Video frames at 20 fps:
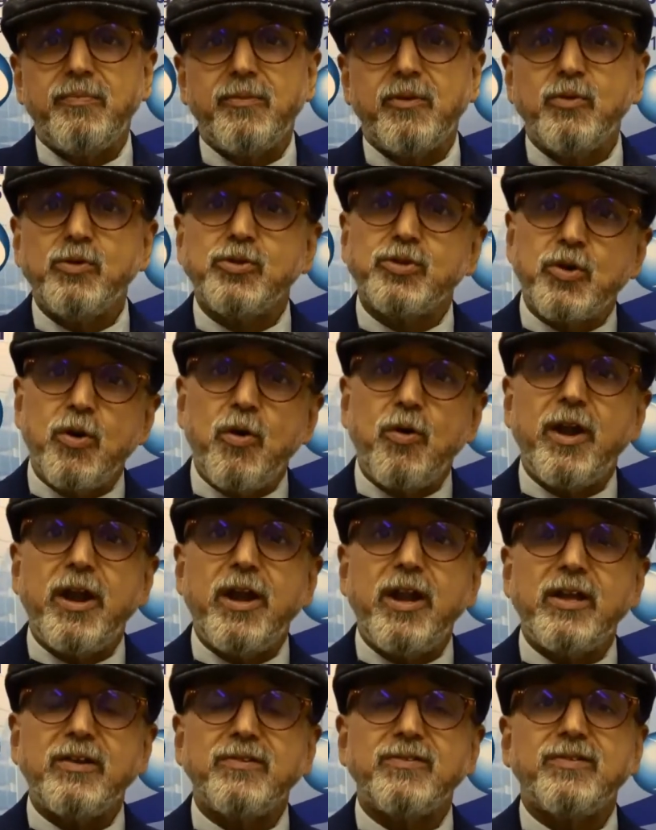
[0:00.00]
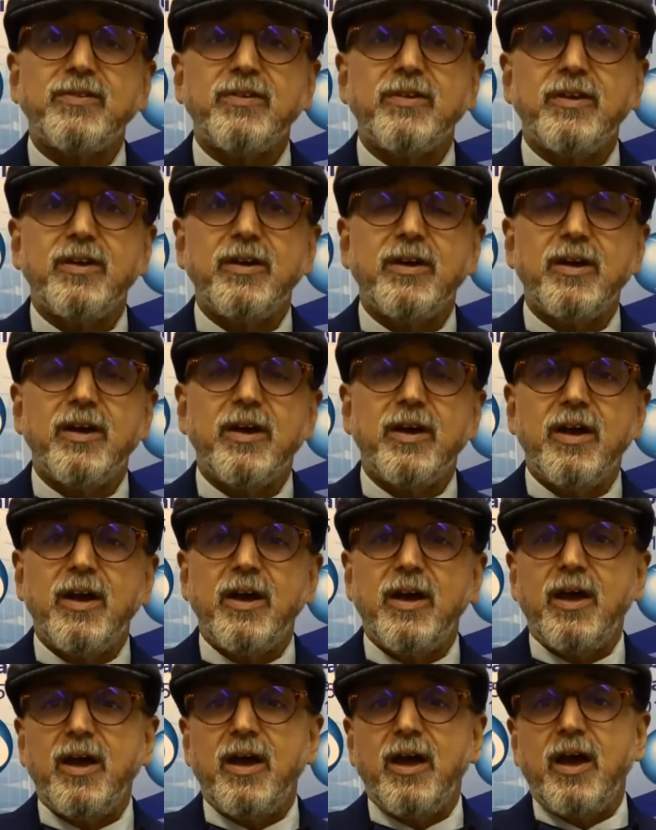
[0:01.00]
whose core earnings
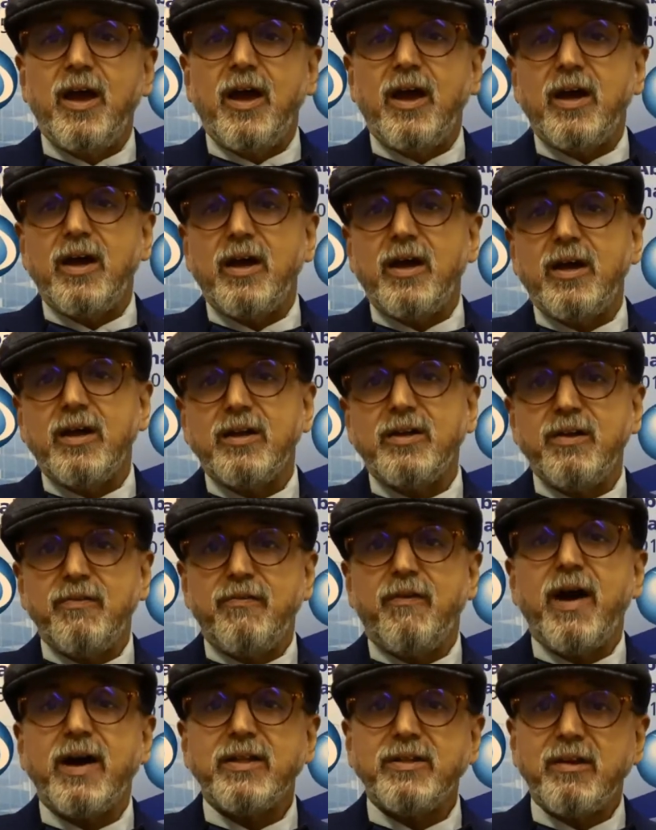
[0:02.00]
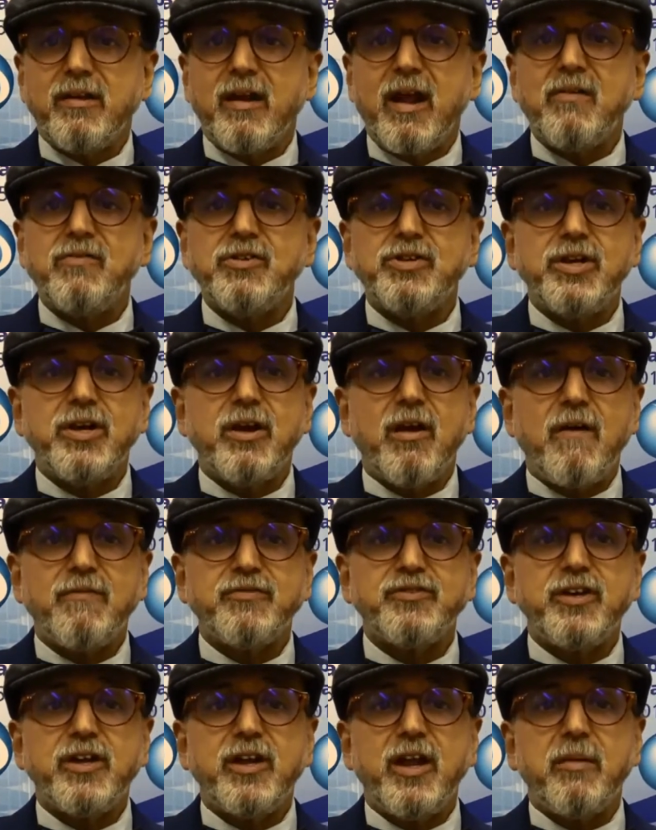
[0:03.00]
defy the gravity
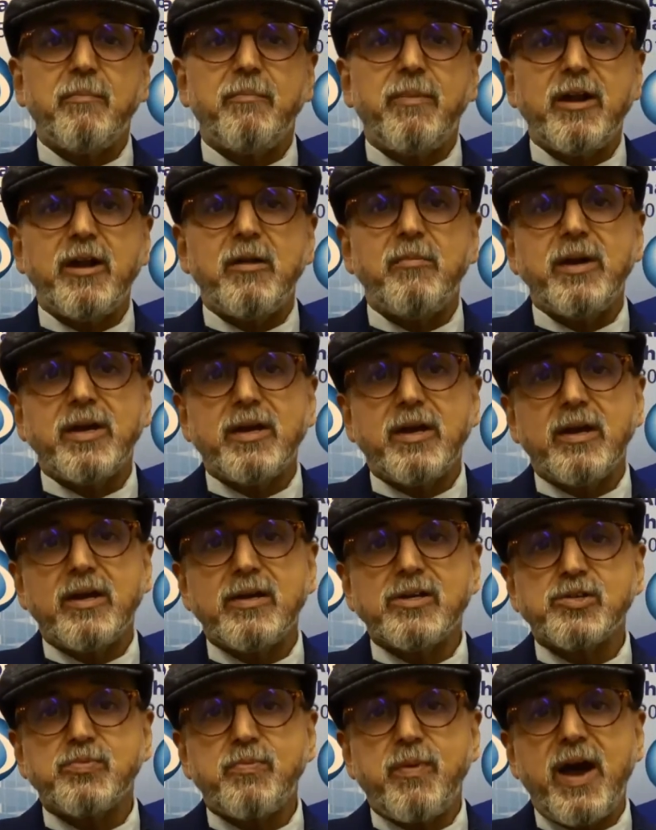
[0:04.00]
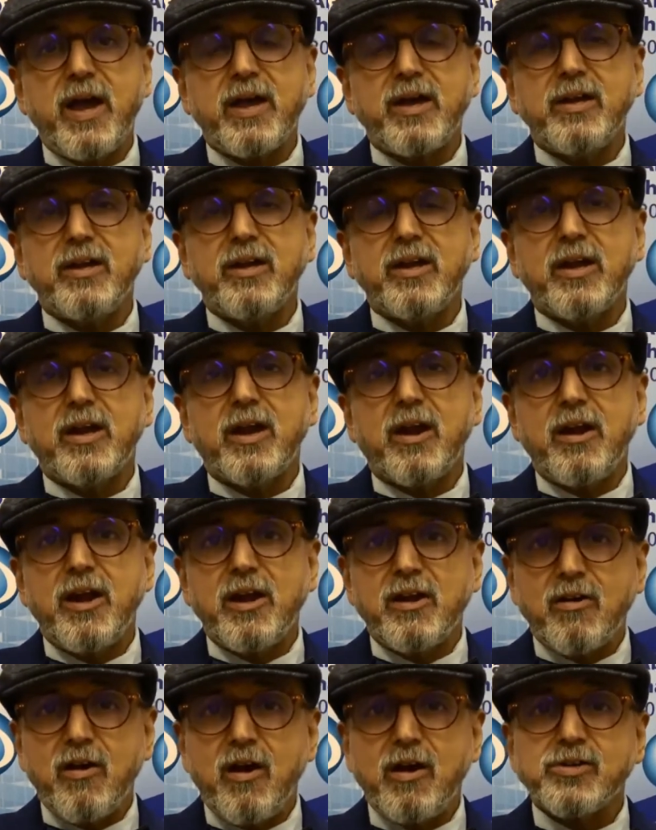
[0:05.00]
offsetting pandemic spike in
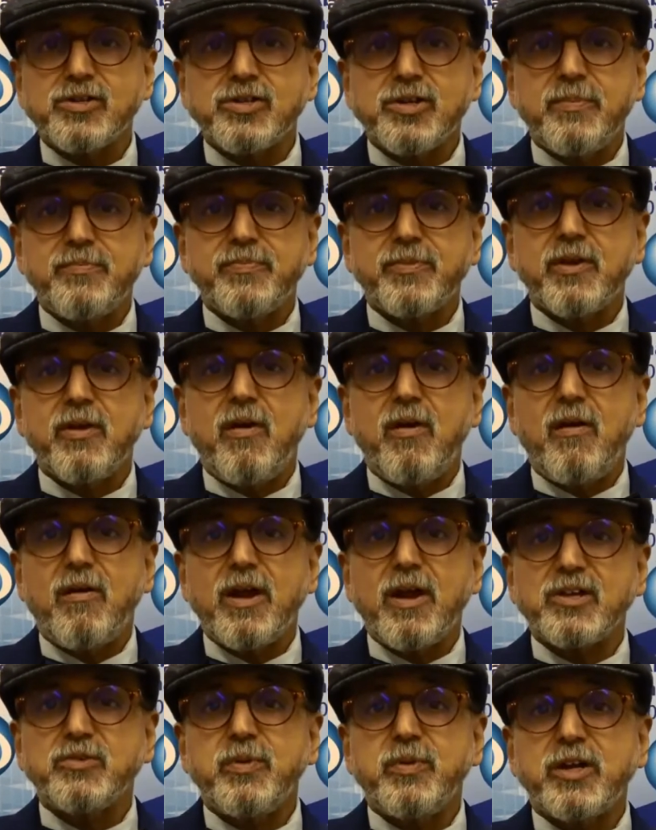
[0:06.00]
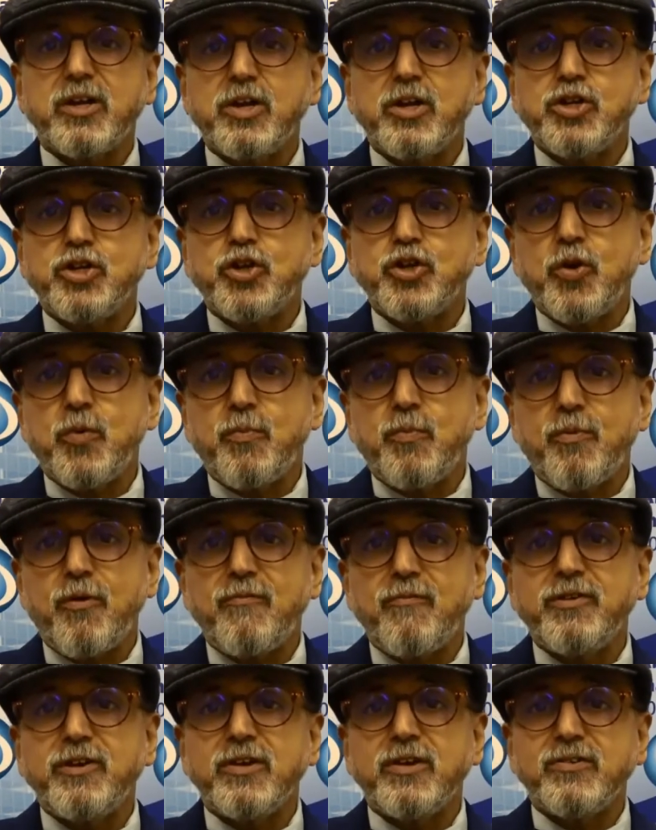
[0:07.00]
credit cost, are expected to show
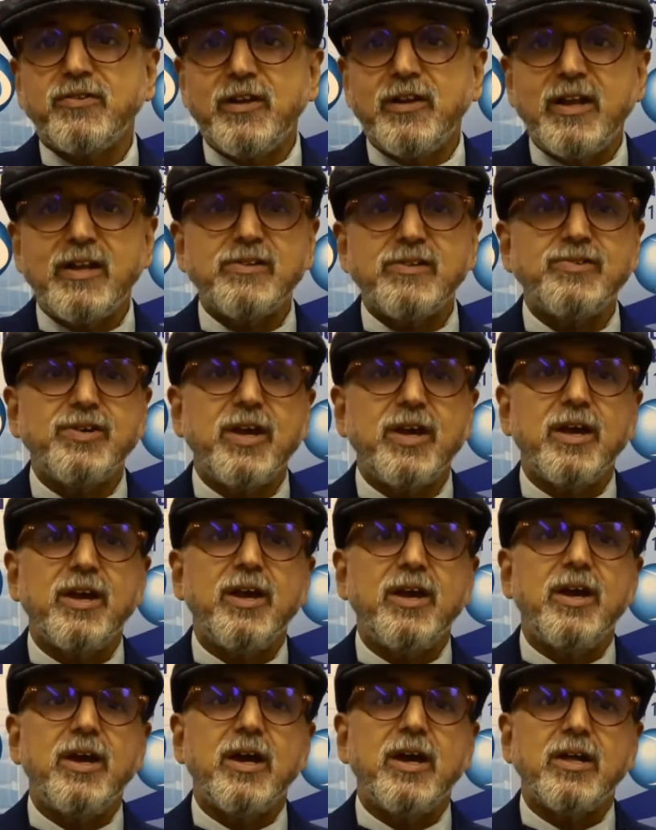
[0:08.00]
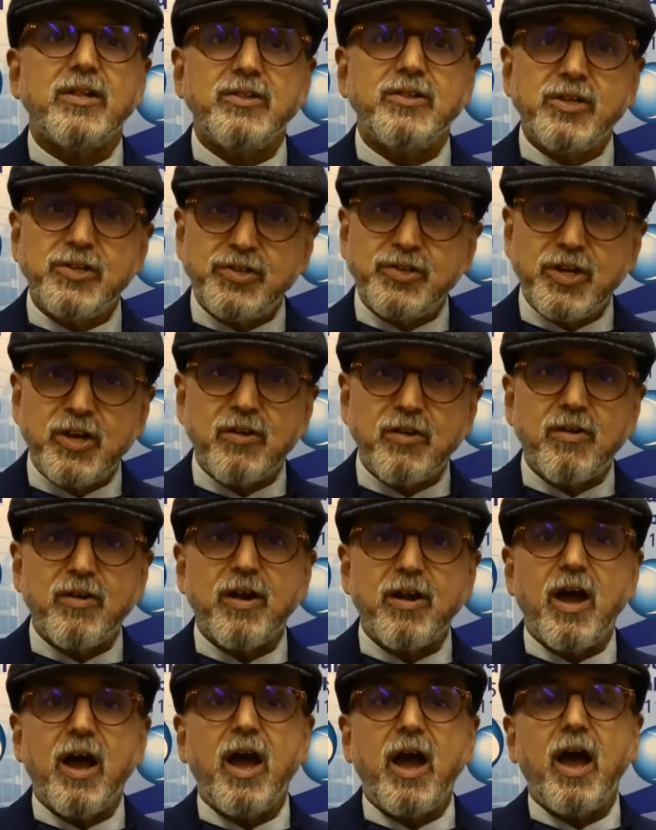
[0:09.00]
profit resiliency this year on
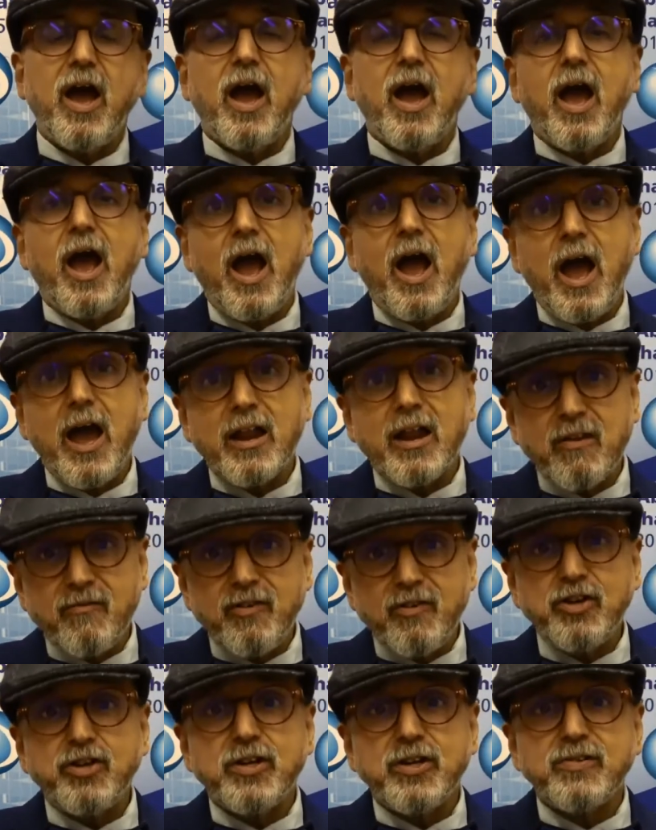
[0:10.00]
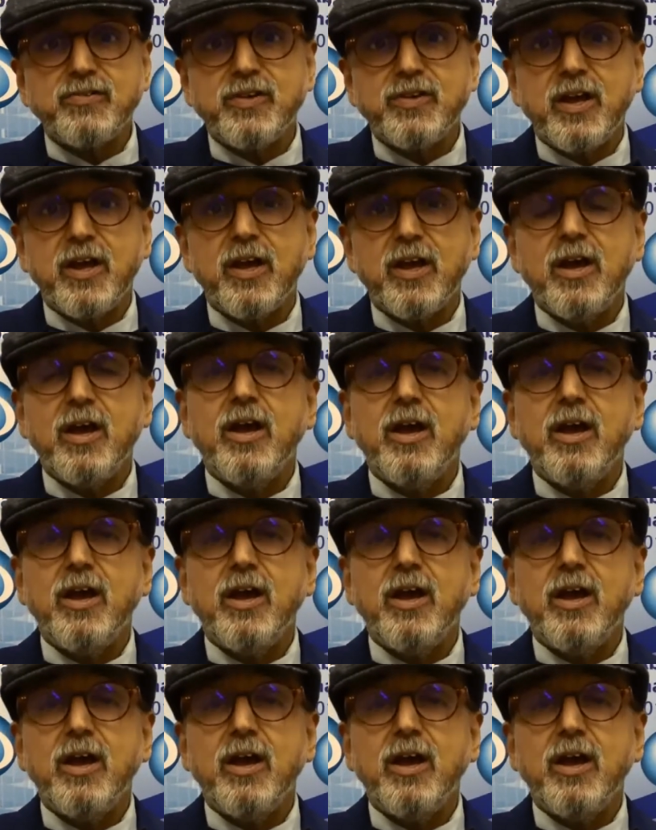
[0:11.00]
higher efficiency,